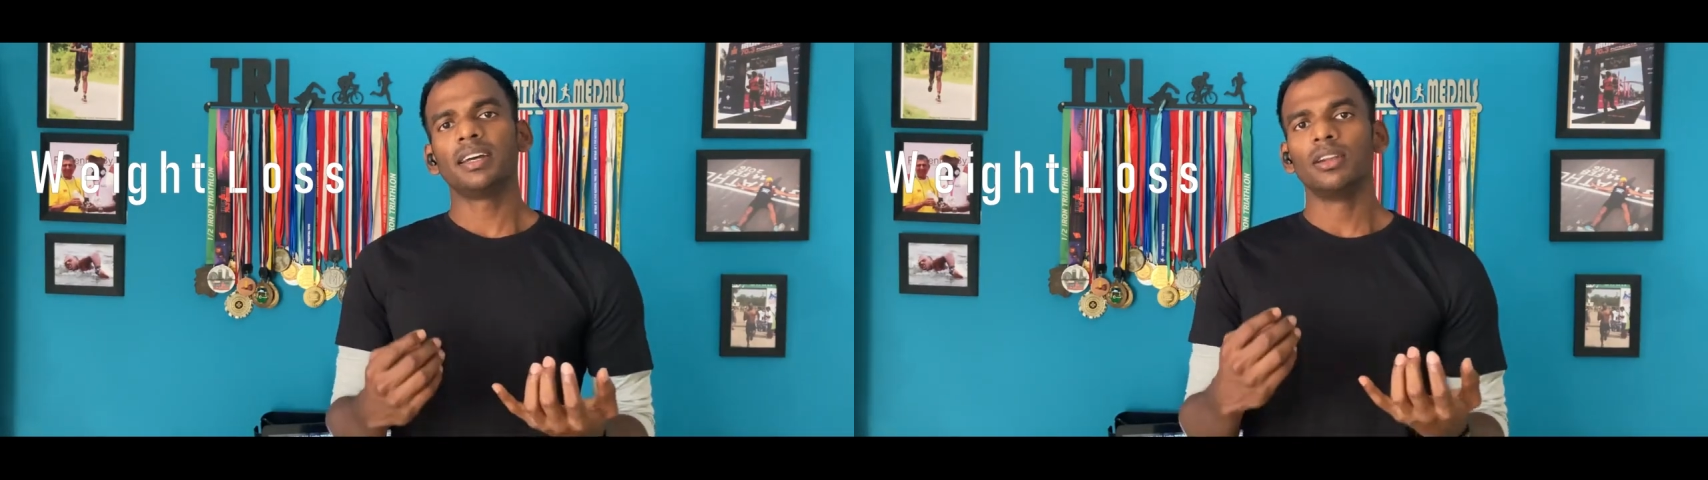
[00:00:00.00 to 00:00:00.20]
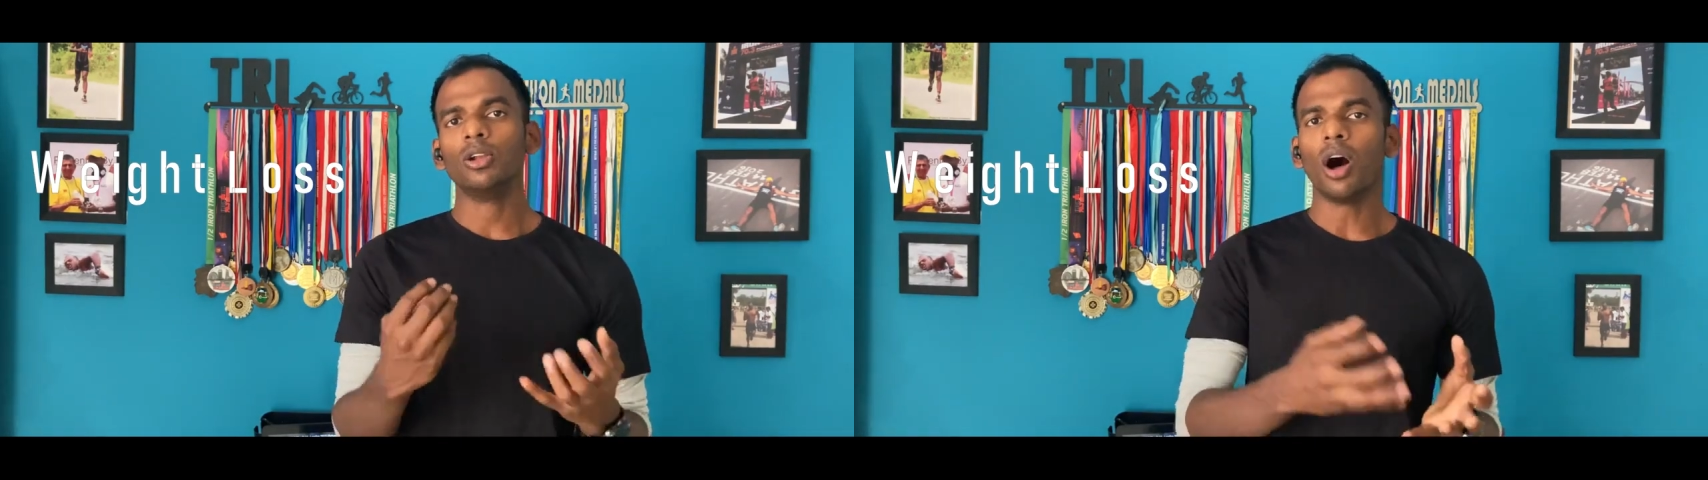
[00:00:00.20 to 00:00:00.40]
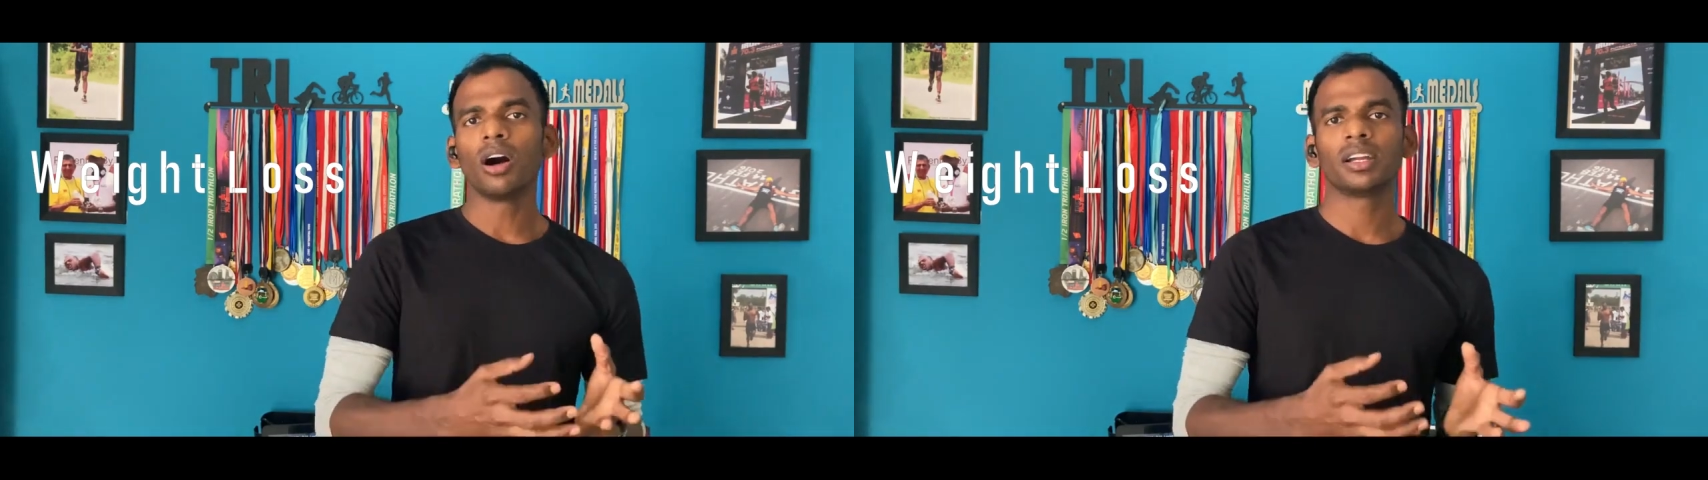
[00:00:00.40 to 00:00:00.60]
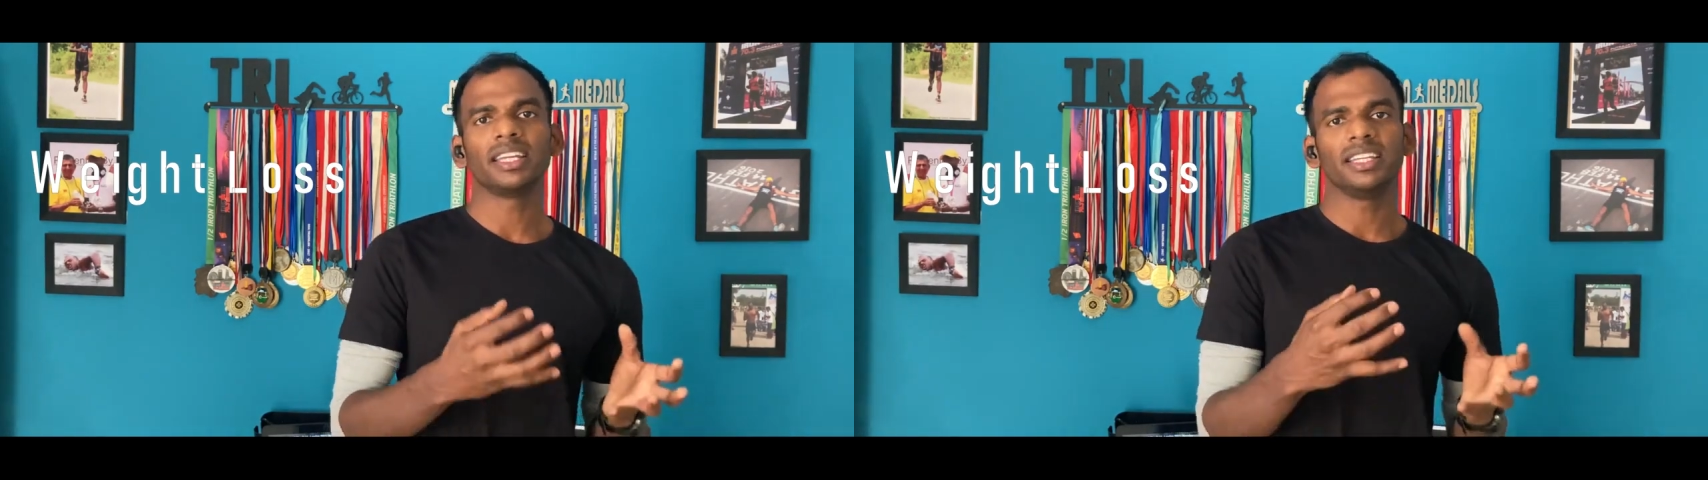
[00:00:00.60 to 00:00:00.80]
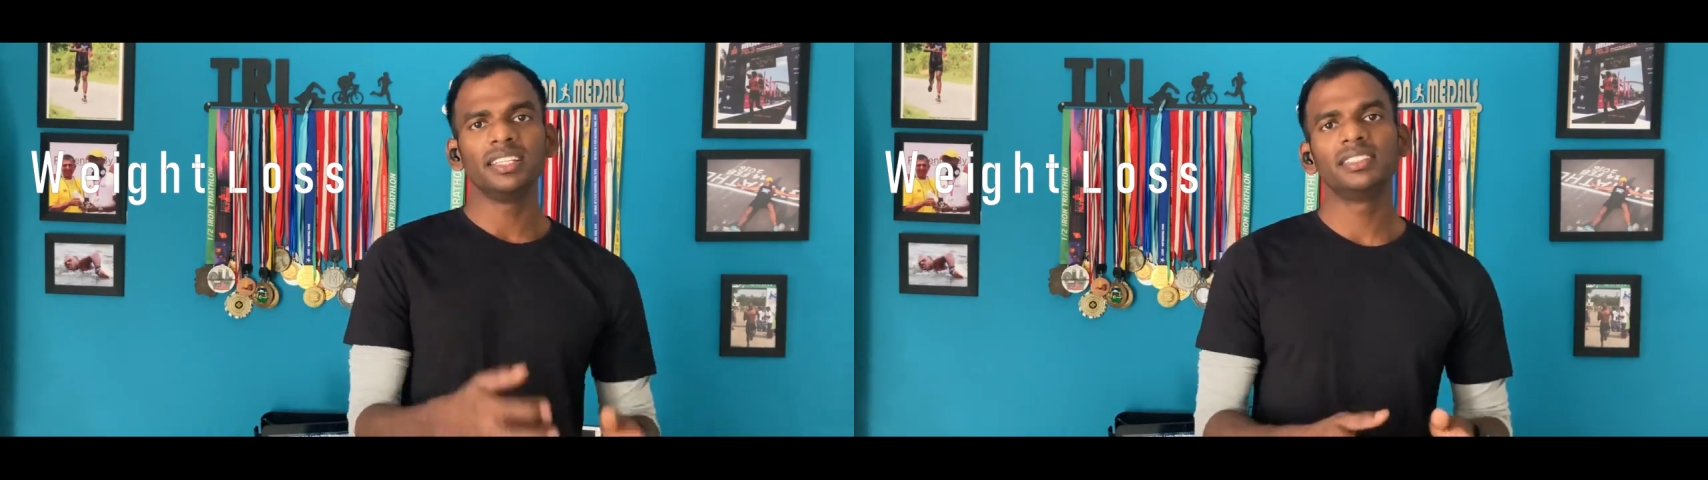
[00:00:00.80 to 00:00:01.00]

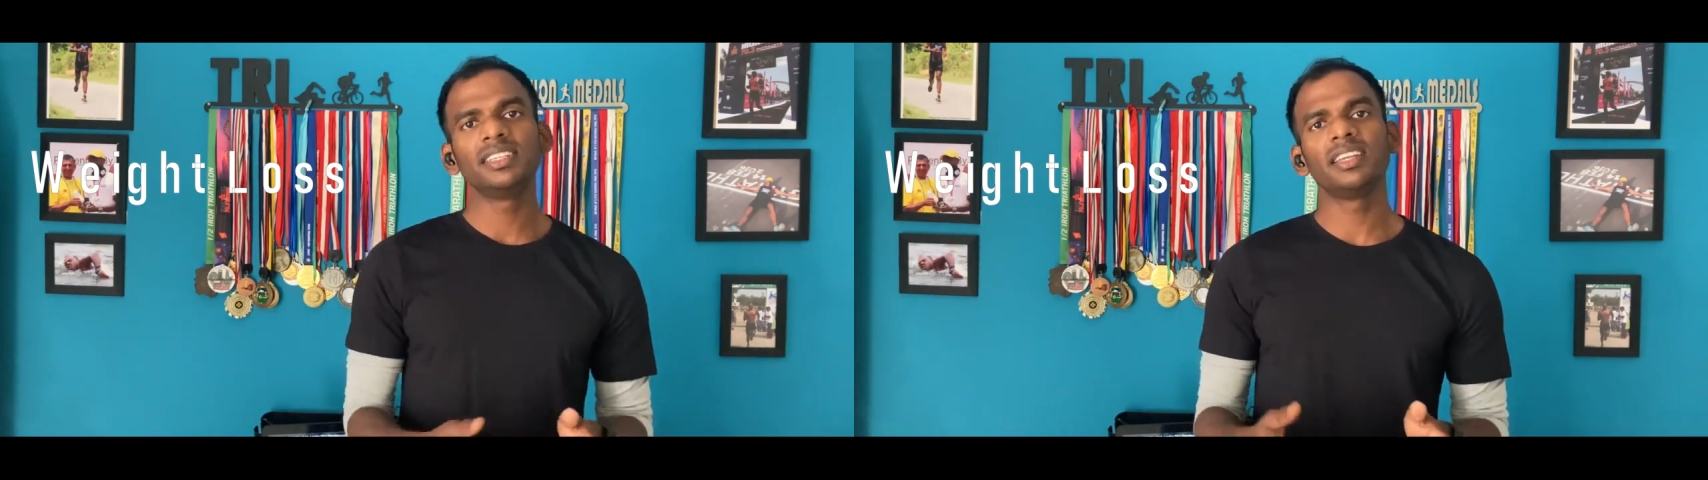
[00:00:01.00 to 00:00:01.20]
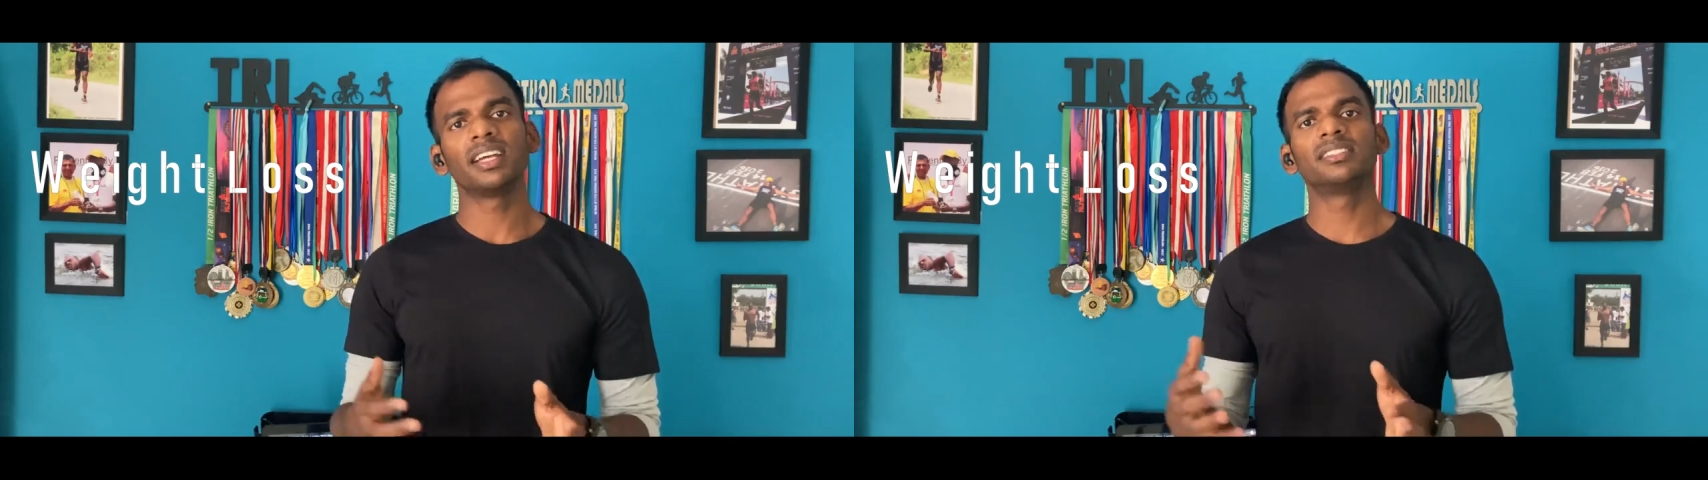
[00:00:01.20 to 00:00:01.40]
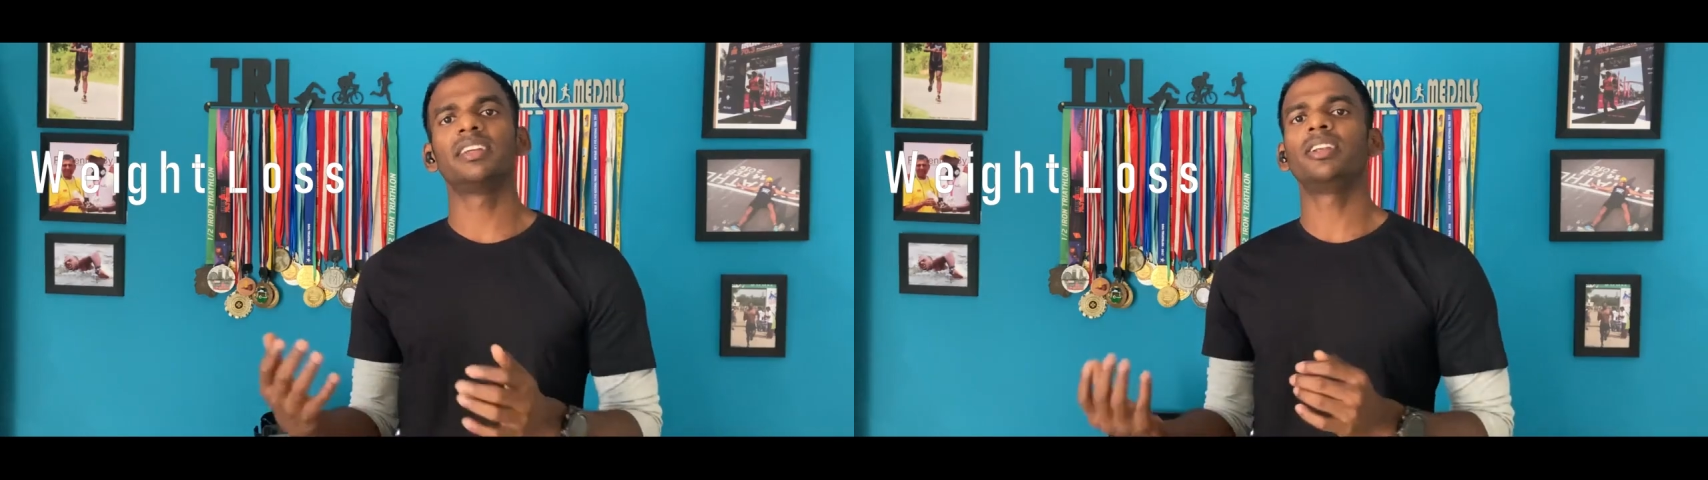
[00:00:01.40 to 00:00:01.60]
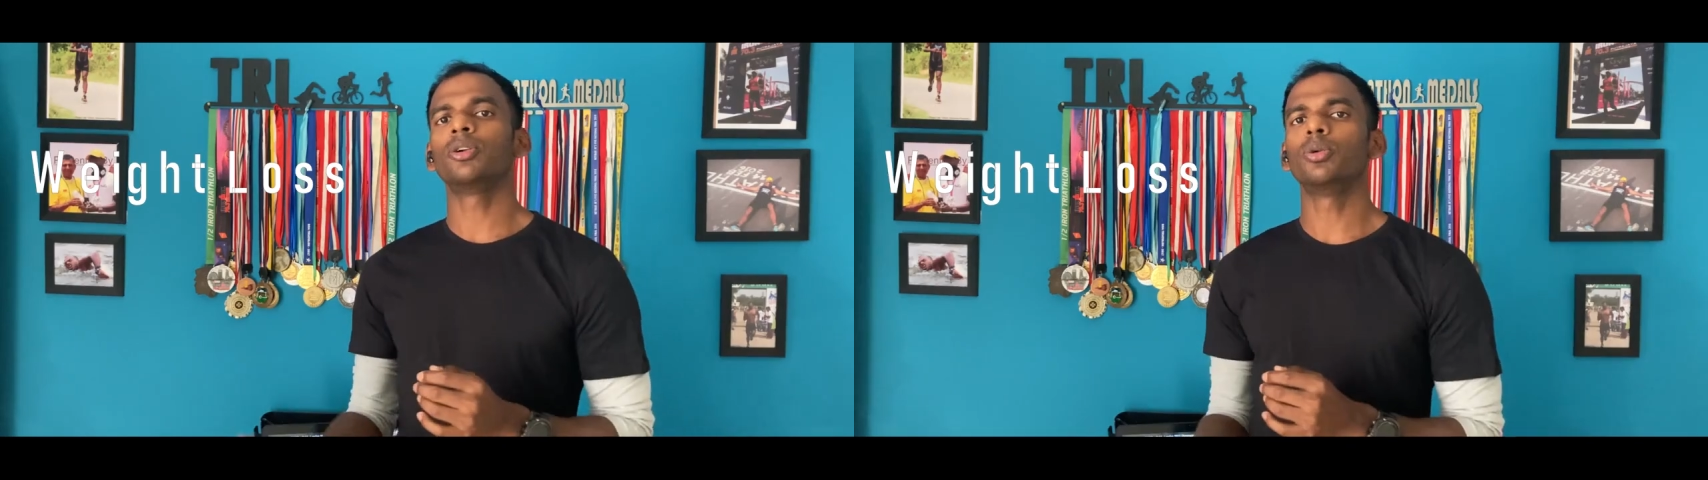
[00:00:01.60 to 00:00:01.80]
long easy runs that you're